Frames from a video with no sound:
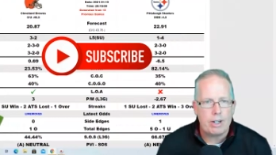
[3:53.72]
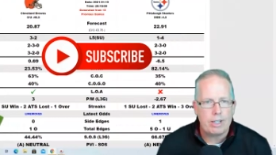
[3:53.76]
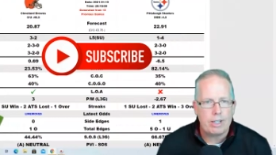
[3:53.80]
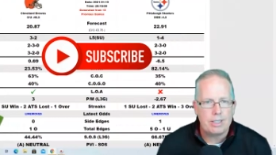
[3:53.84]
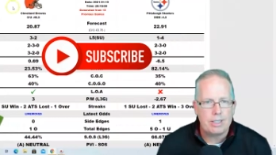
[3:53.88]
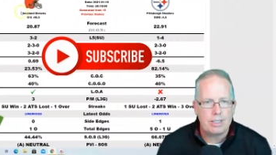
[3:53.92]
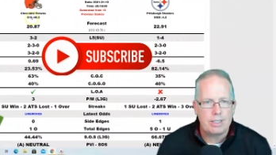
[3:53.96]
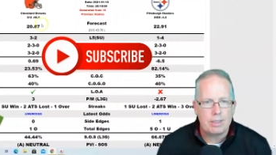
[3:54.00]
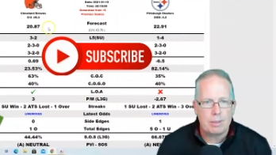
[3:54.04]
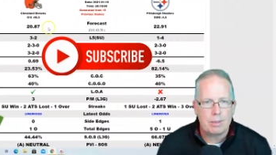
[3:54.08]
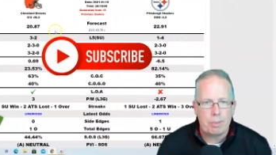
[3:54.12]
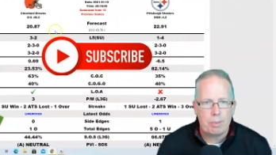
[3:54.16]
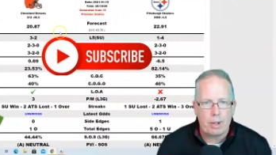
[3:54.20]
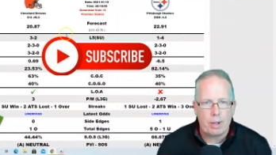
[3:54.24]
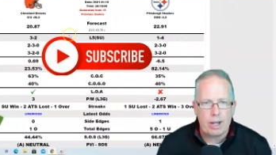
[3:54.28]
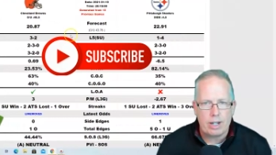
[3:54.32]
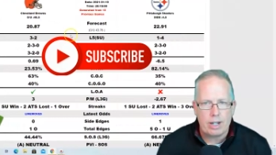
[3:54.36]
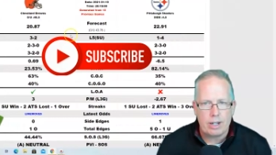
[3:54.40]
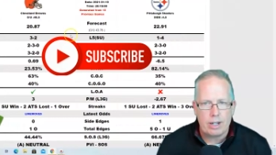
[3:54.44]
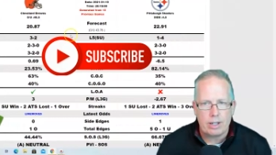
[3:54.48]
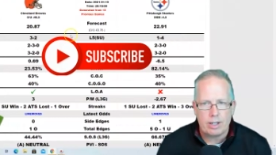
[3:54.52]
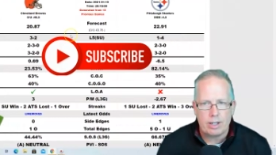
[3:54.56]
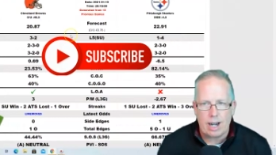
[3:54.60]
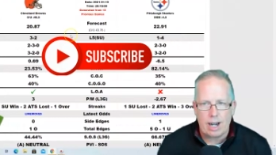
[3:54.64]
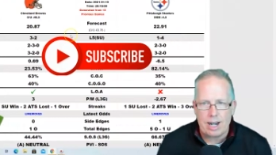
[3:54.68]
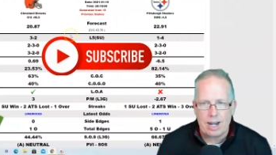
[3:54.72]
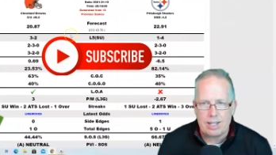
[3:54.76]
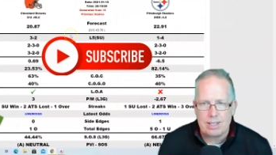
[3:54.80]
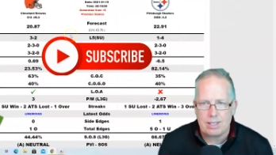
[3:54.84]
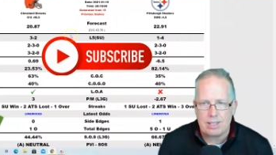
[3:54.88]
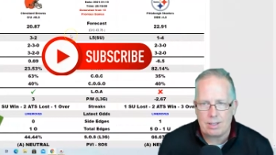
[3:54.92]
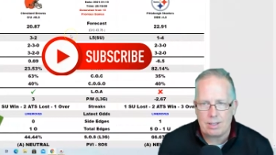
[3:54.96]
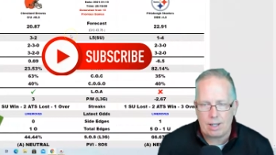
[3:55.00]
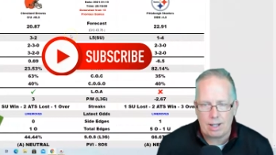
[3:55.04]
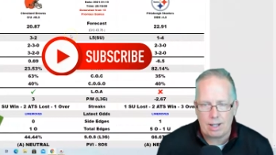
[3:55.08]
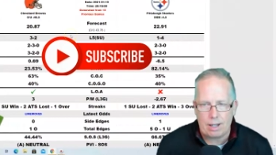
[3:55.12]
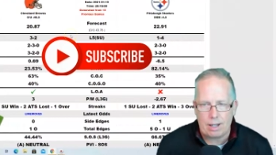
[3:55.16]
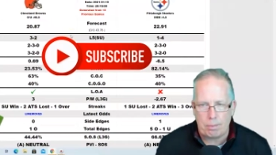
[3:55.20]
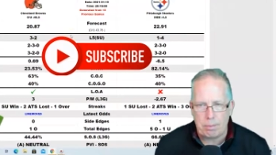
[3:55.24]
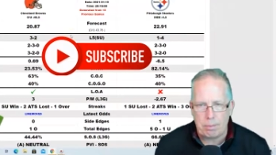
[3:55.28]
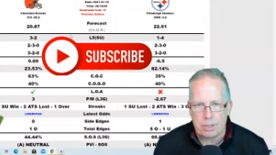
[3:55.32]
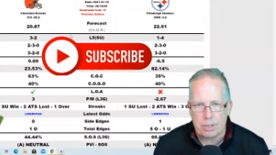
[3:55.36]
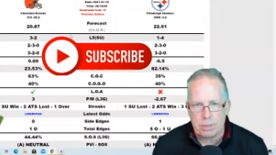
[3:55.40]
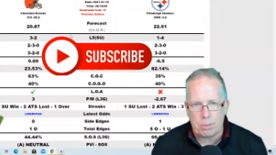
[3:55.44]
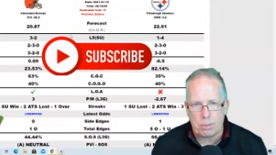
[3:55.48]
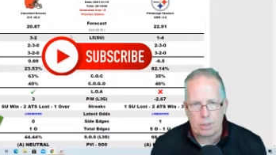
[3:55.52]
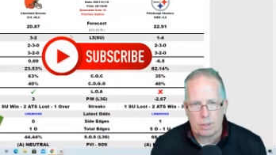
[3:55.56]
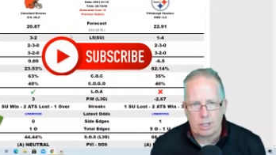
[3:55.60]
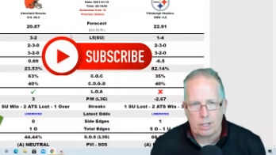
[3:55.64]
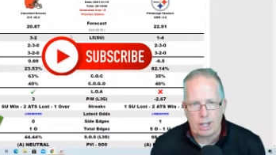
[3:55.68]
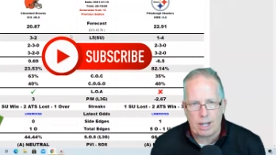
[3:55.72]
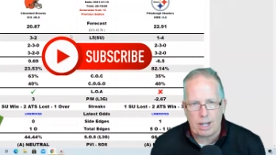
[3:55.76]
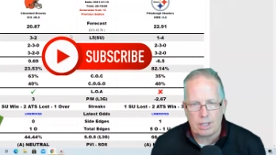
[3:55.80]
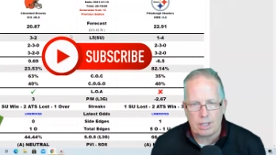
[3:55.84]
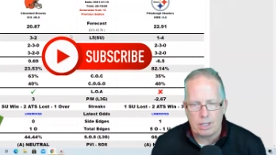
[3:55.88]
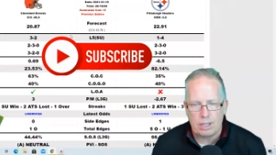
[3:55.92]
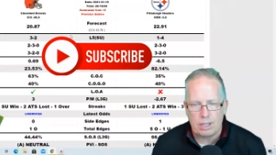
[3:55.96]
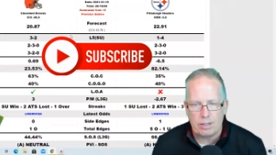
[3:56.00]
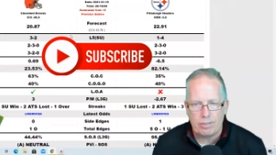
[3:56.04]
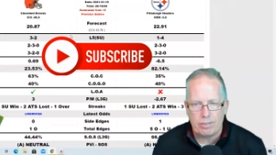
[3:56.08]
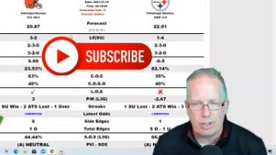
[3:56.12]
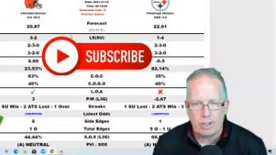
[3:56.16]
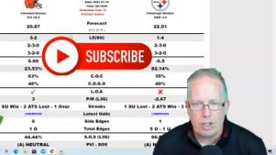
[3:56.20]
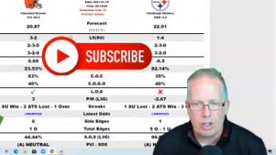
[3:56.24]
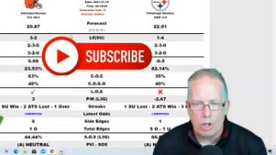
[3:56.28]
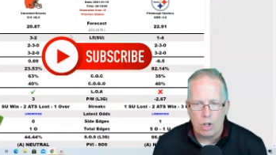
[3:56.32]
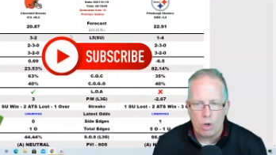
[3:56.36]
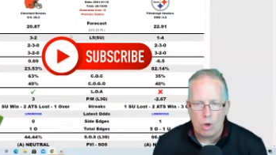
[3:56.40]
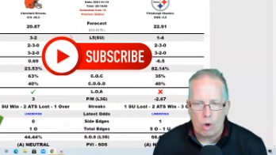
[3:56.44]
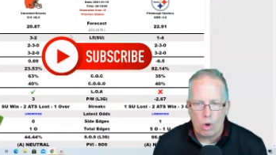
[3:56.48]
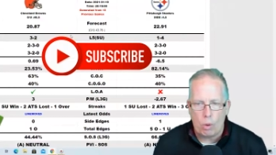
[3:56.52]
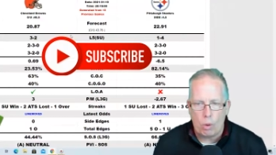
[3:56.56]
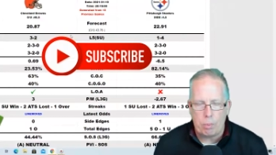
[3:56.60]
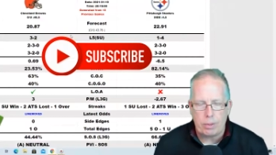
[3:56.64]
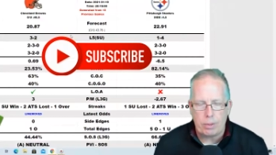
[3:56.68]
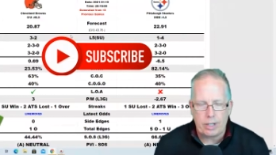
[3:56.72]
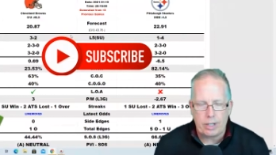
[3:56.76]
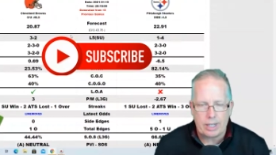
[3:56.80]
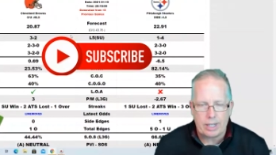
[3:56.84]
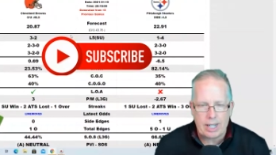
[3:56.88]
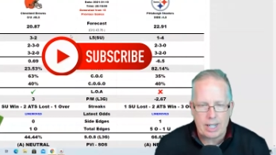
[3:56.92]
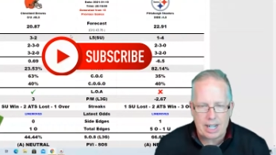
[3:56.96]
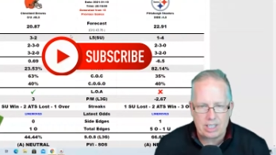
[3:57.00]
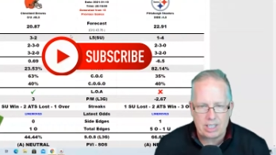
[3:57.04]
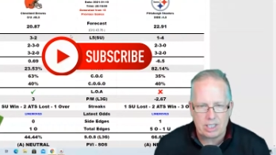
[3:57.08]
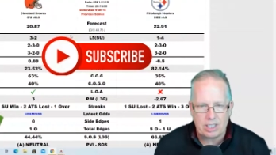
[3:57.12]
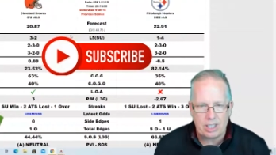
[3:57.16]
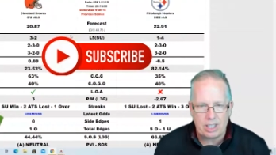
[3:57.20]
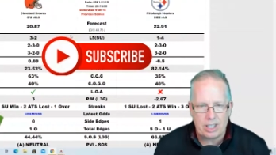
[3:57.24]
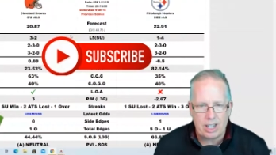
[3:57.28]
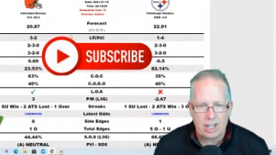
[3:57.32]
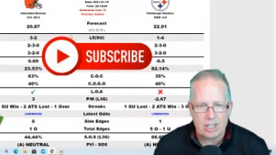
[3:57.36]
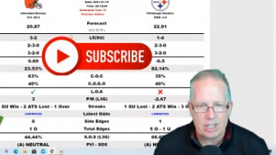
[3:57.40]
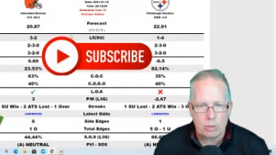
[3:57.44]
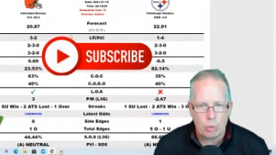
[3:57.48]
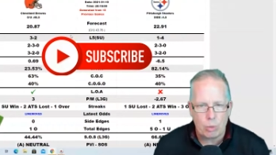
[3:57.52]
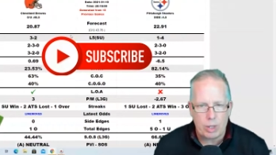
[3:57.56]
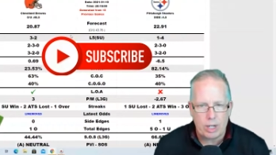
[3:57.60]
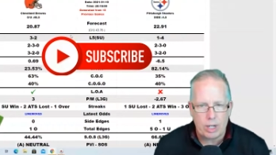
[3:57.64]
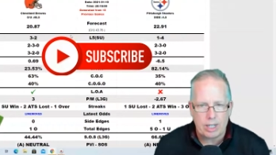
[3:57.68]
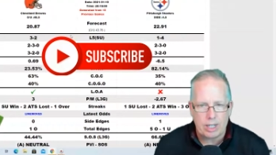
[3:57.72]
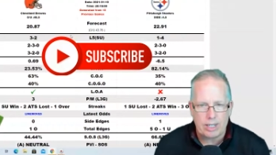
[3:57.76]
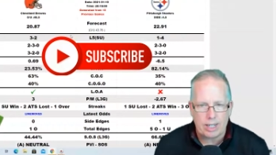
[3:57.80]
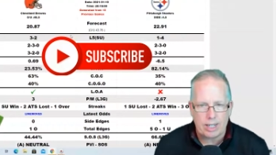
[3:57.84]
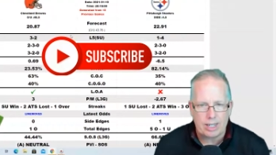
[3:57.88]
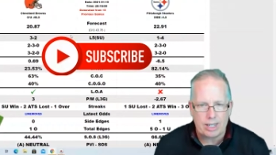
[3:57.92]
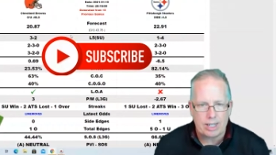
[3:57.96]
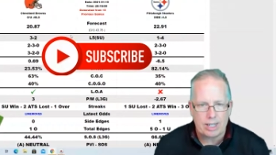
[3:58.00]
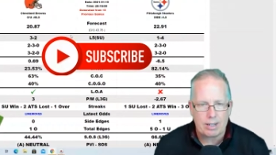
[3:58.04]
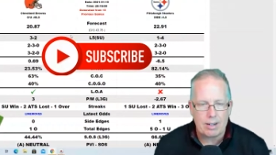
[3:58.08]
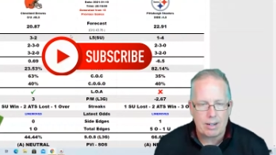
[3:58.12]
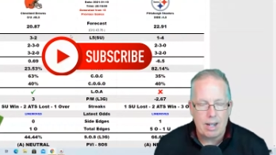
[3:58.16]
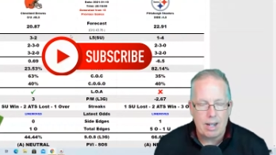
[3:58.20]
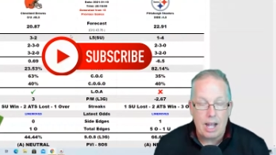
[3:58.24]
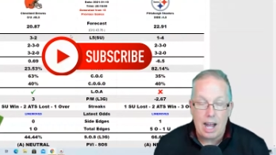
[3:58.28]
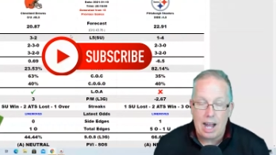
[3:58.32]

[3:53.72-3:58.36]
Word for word: is the play here, guys. Uh, Pittsburgh and Cleveland. Hopefully, you catch you a nice winning ticket.